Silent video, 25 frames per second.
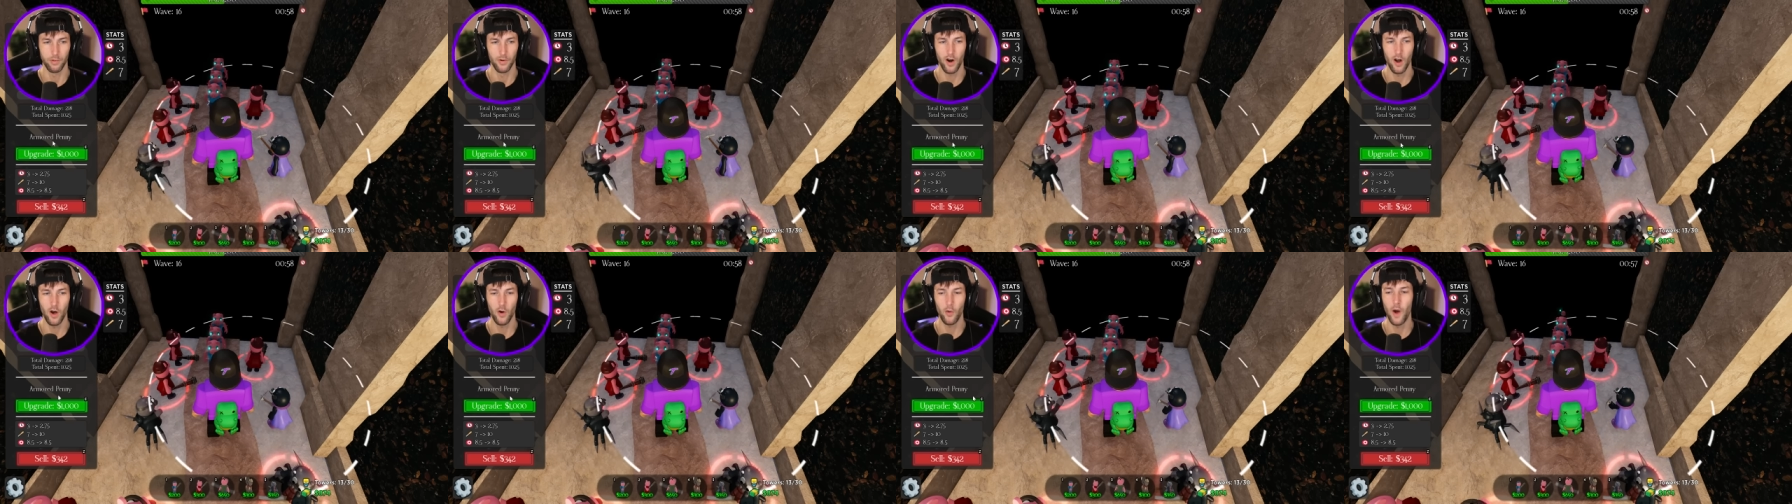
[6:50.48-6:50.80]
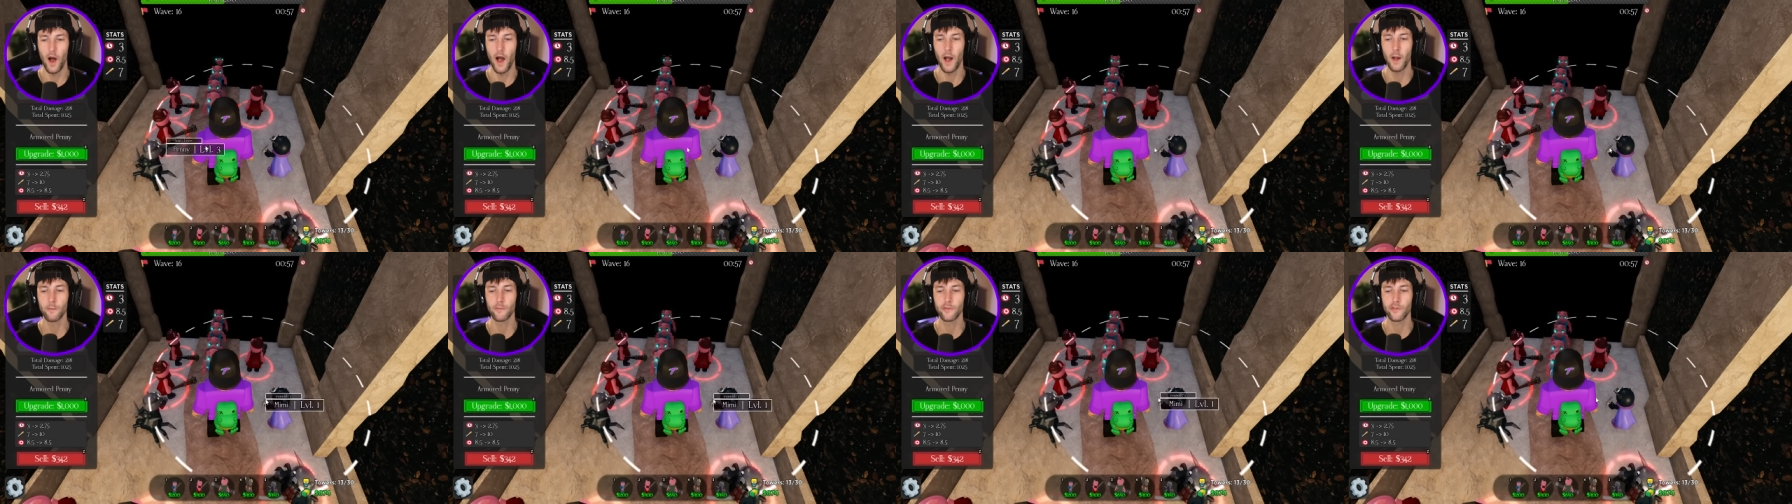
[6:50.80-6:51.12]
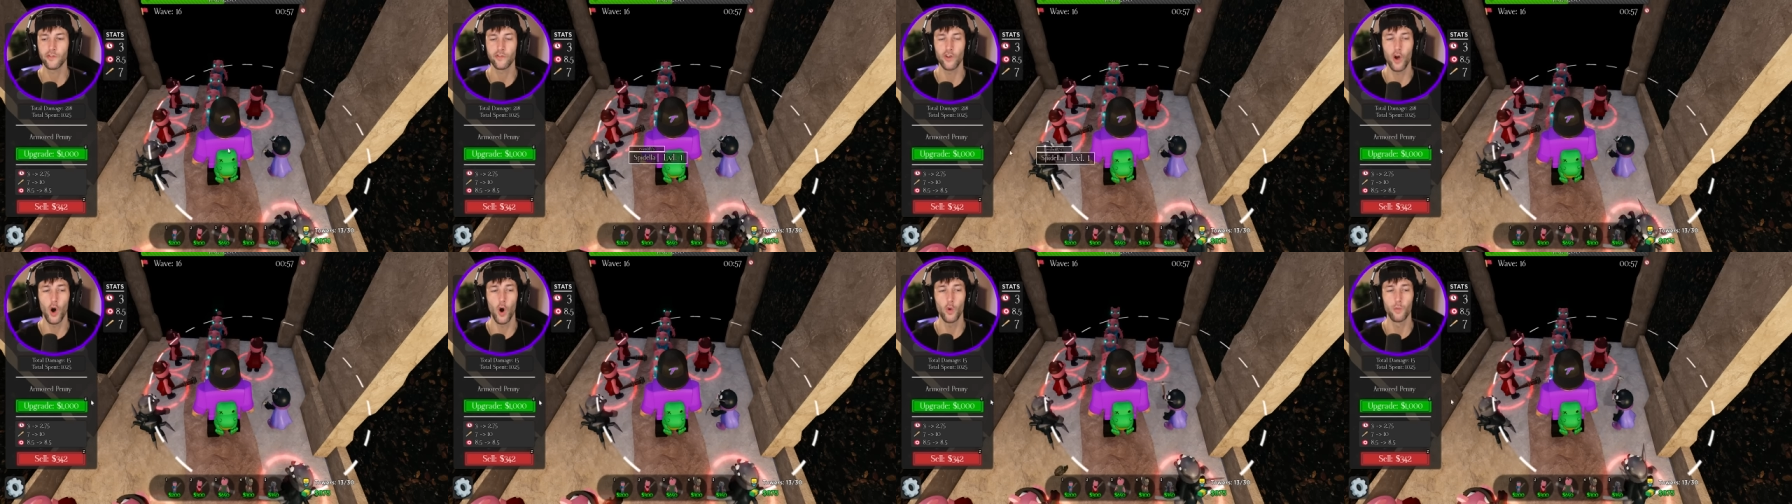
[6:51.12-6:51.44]
Bro, I'm
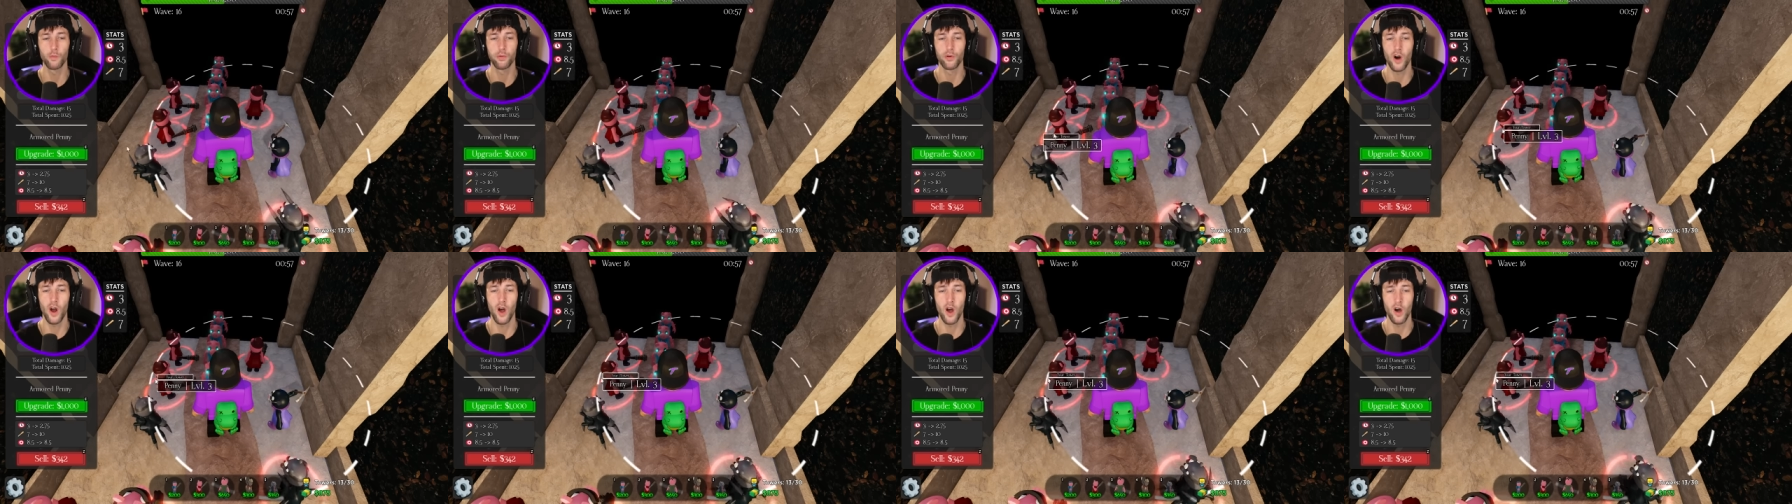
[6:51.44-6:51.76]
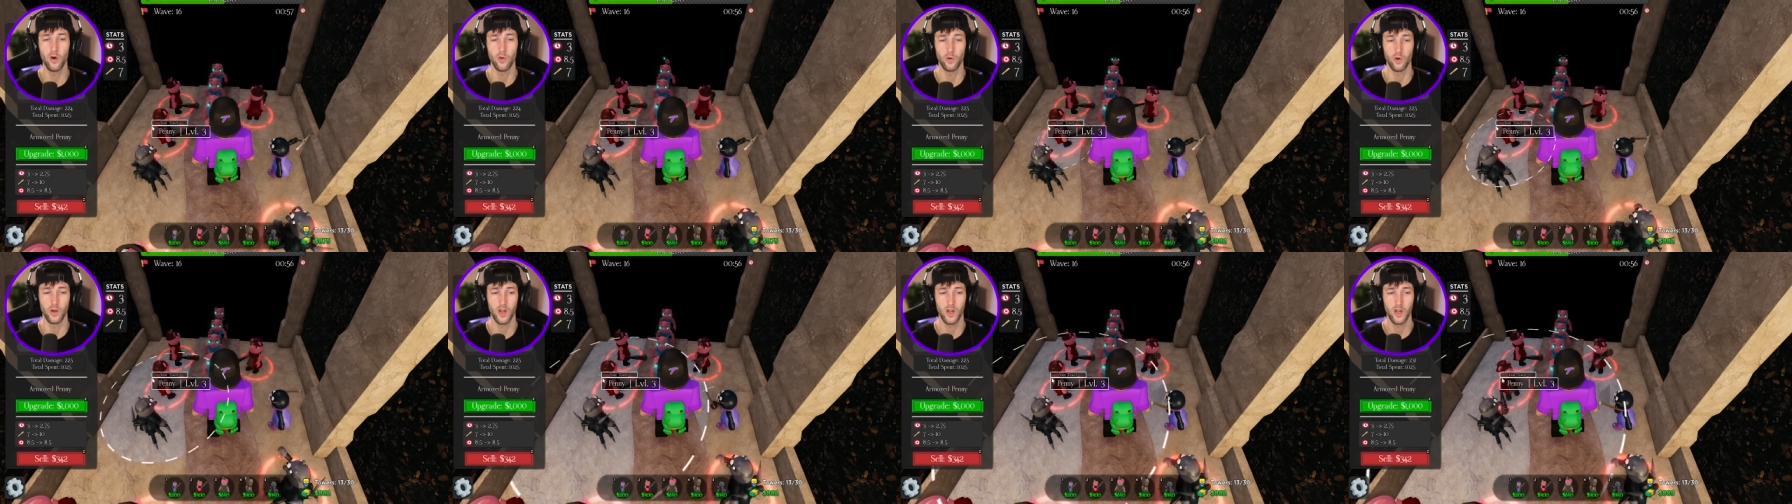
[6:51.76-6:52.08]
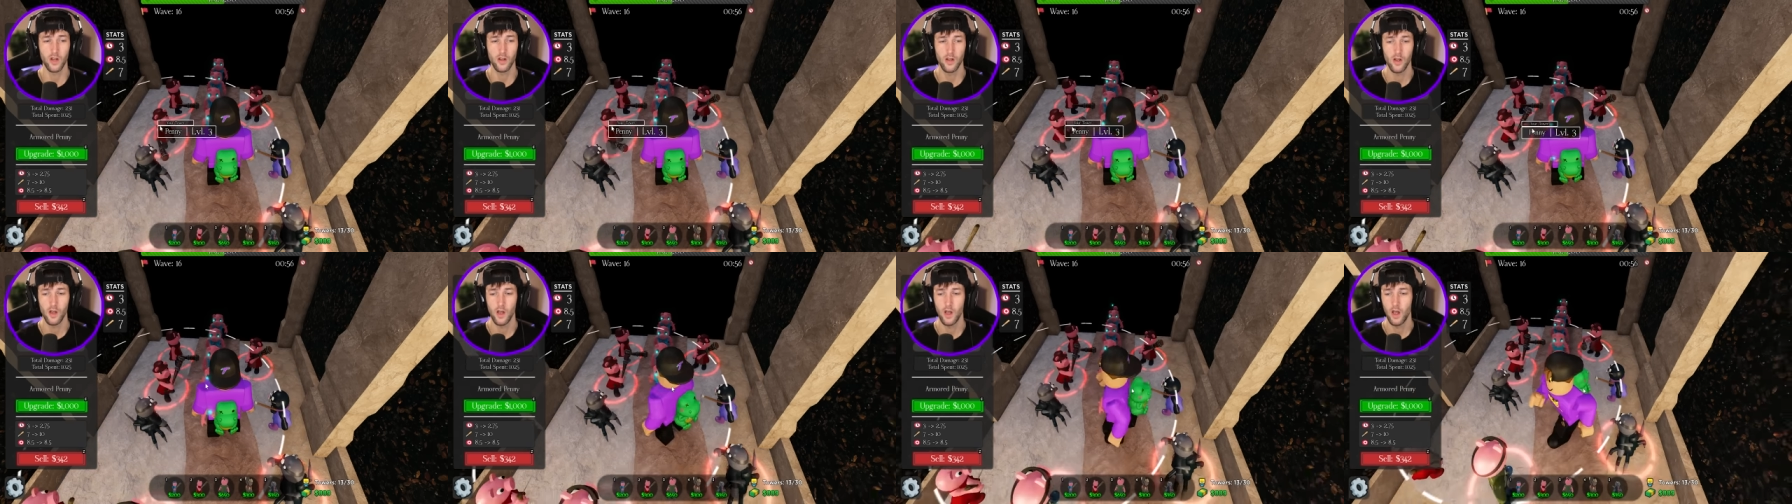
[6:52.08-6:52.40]
so broke.
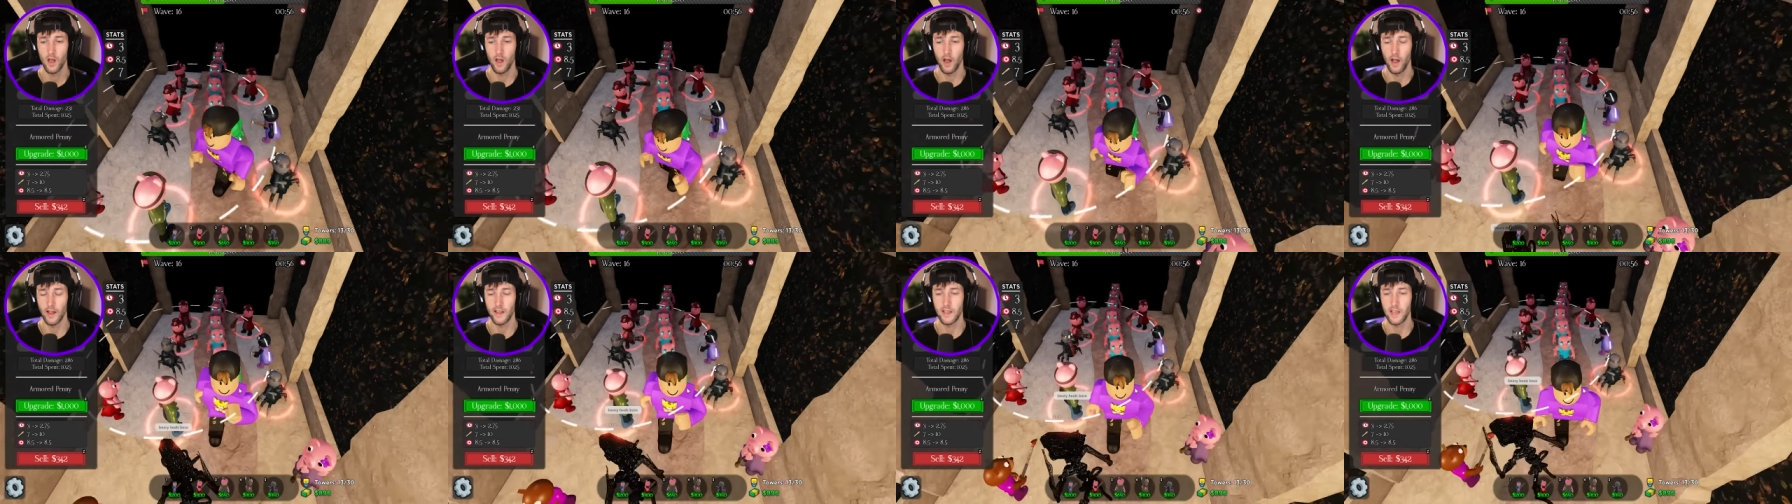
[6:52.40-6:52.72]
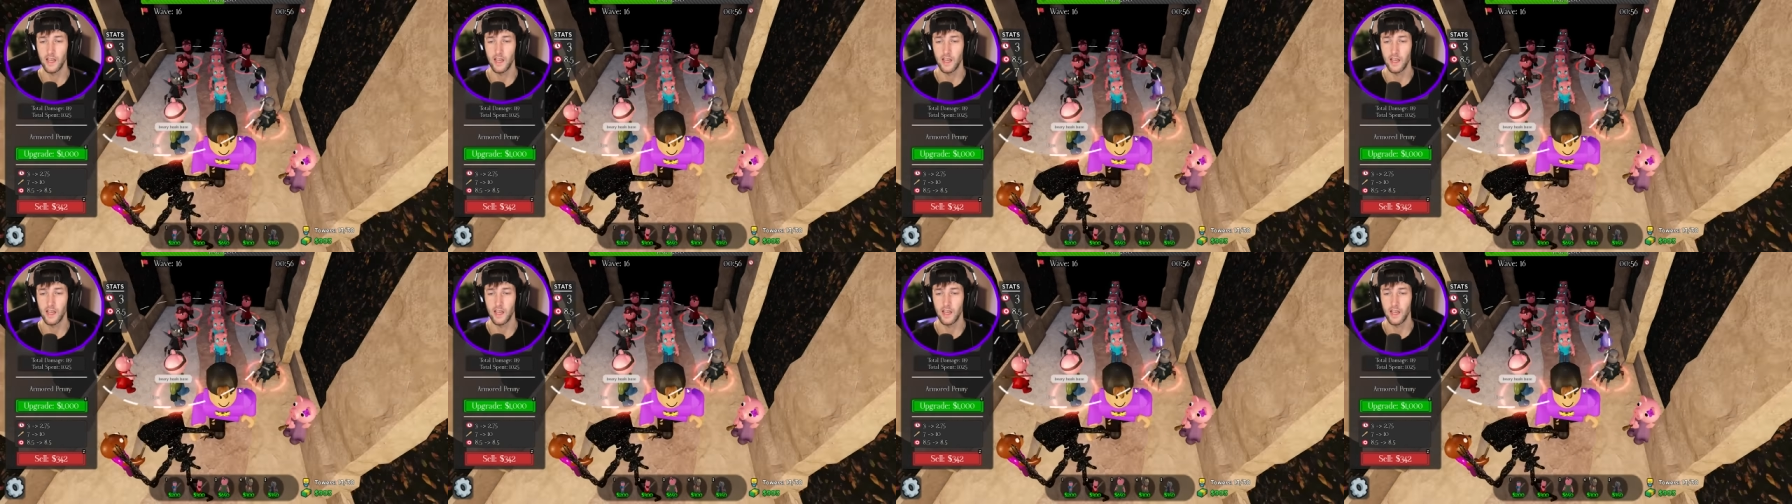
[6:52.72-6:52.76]
I